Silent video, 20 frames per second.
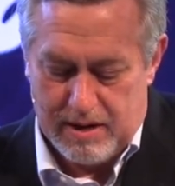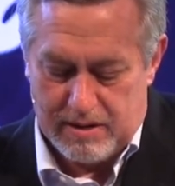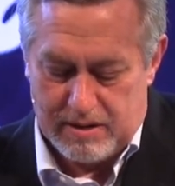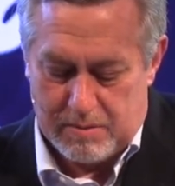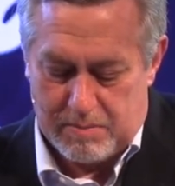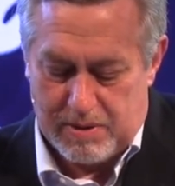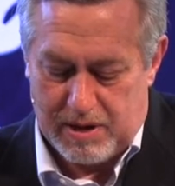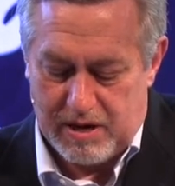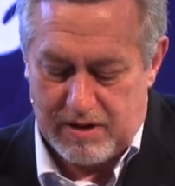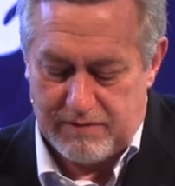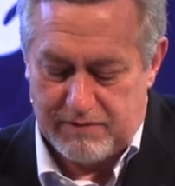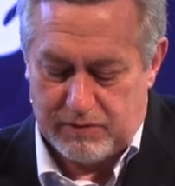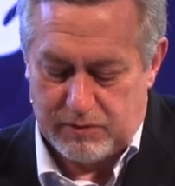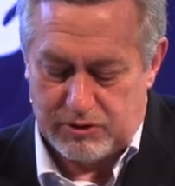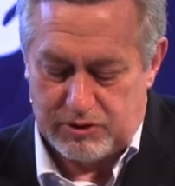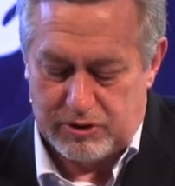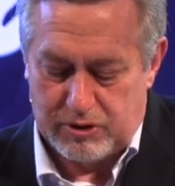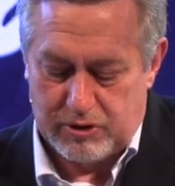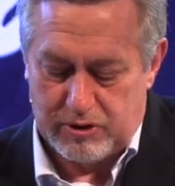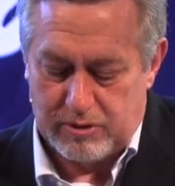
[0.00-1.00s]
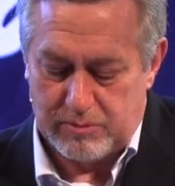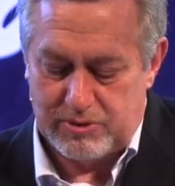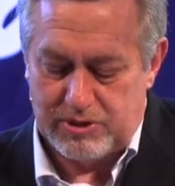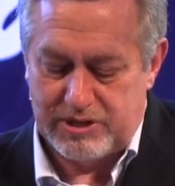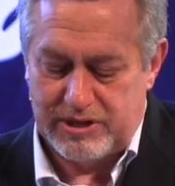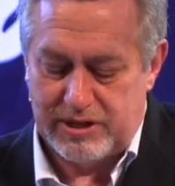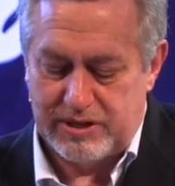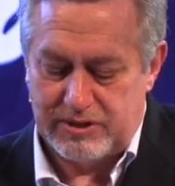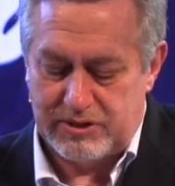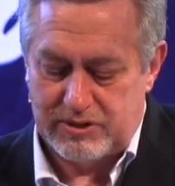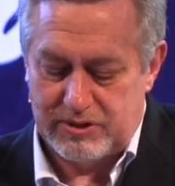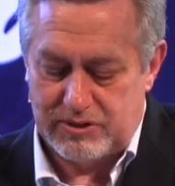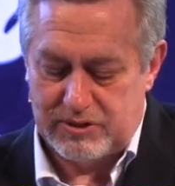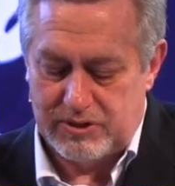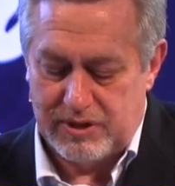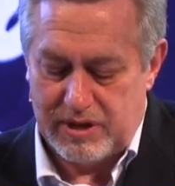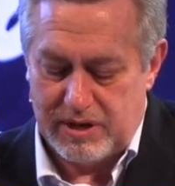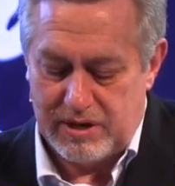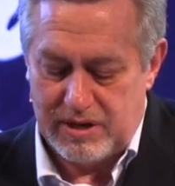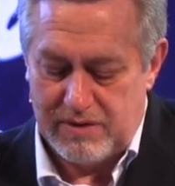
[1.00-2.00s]
The painful
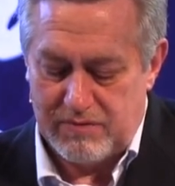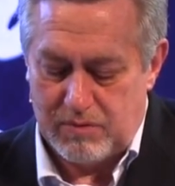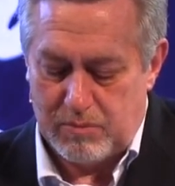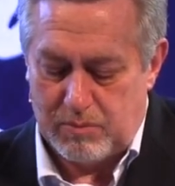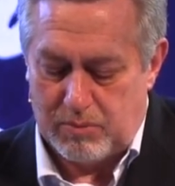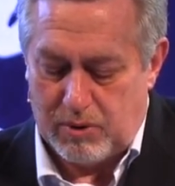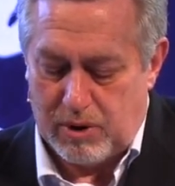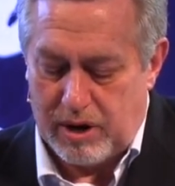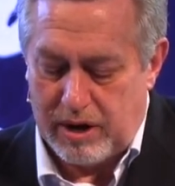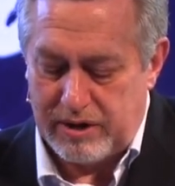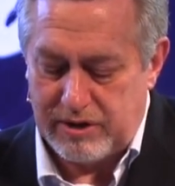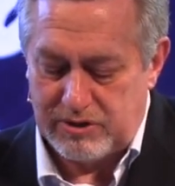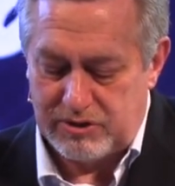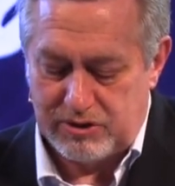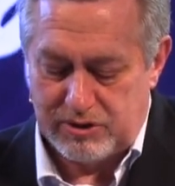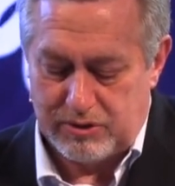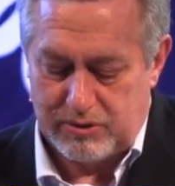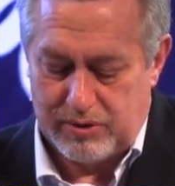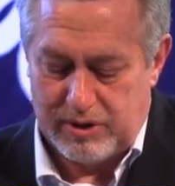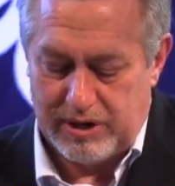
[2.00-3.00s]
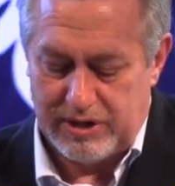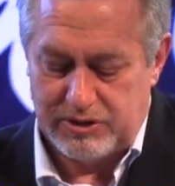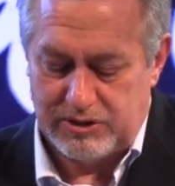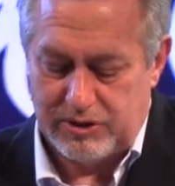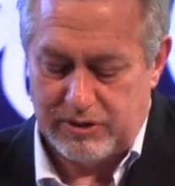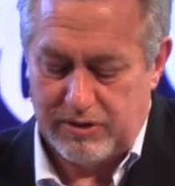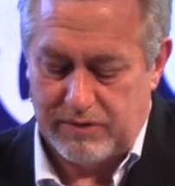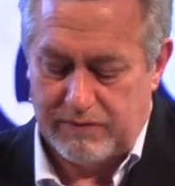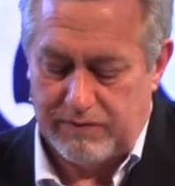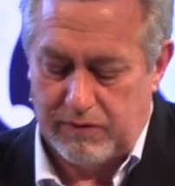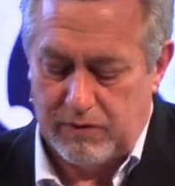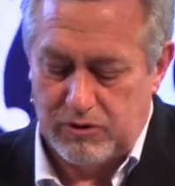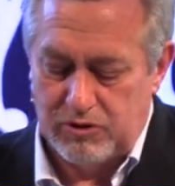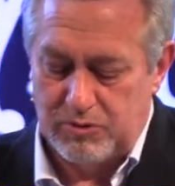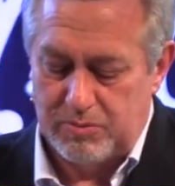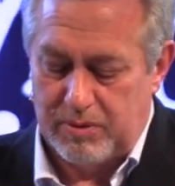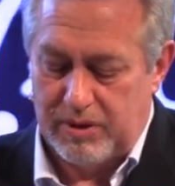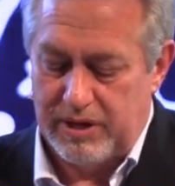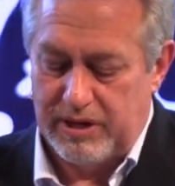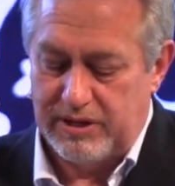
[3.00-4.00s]
circumstances that even brought us to Christ in the
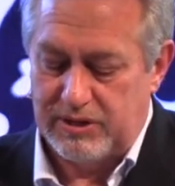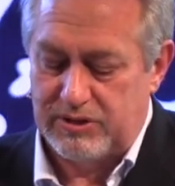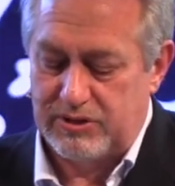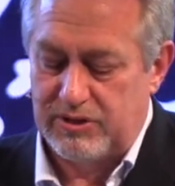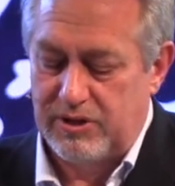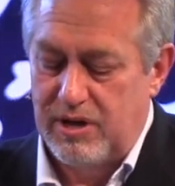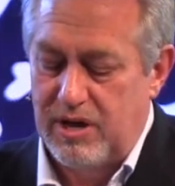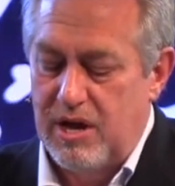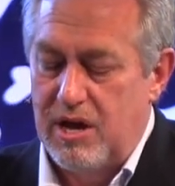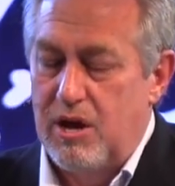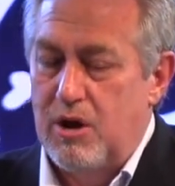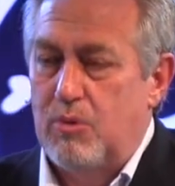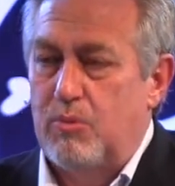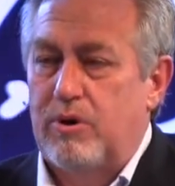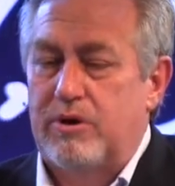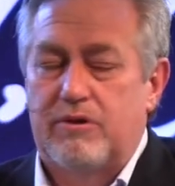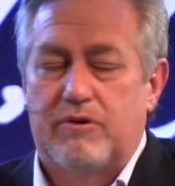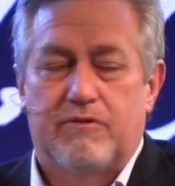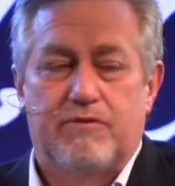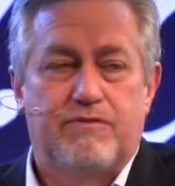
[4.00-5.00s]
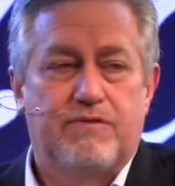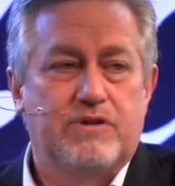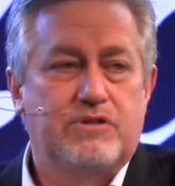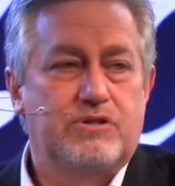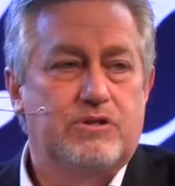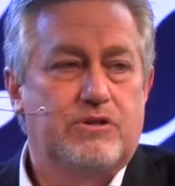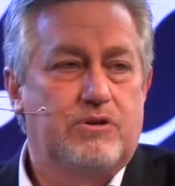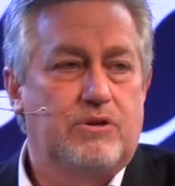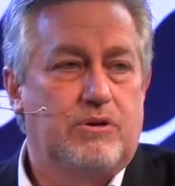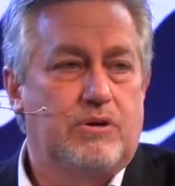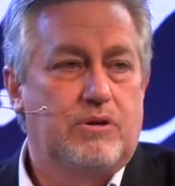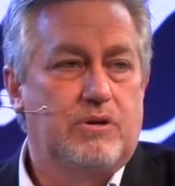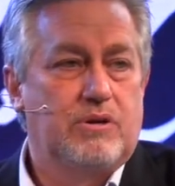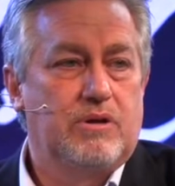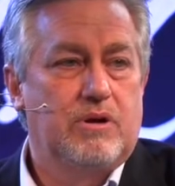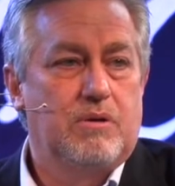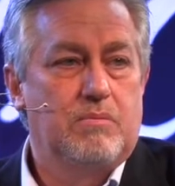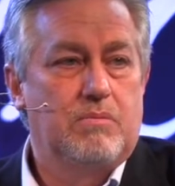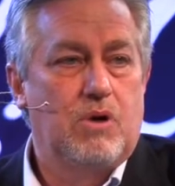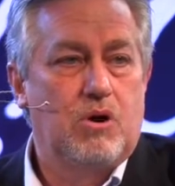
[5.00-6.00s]
first place whether physical,
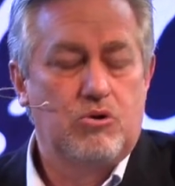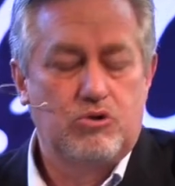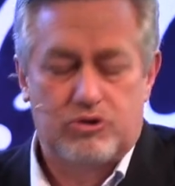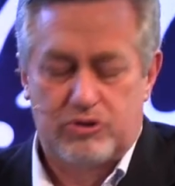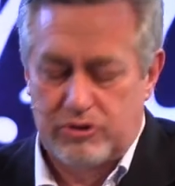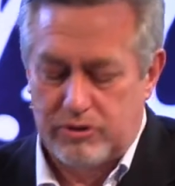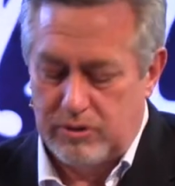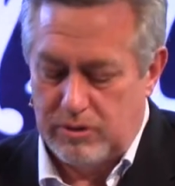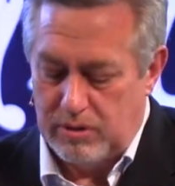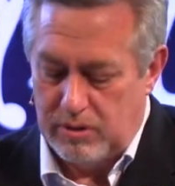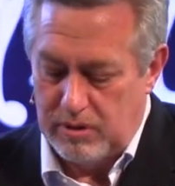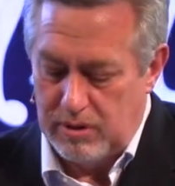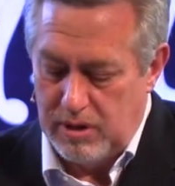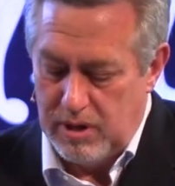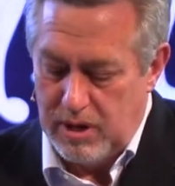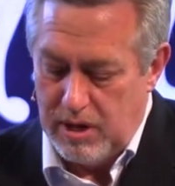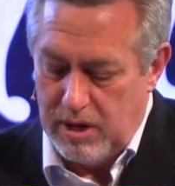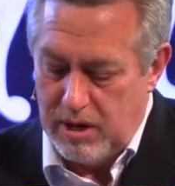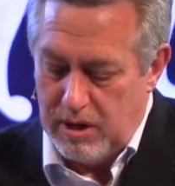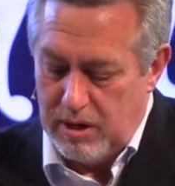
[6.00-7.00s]
emotional,